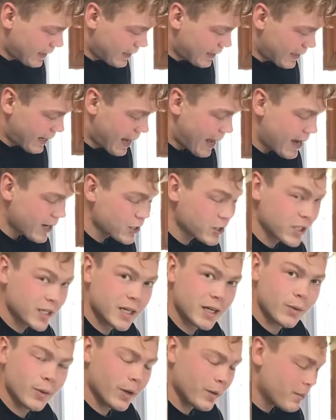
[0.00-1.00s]
I actually
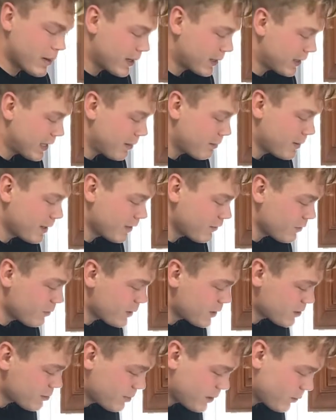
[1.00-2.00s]
didn't want to make that big of a
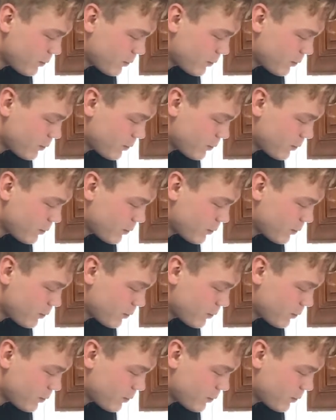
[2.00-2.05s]
mess, but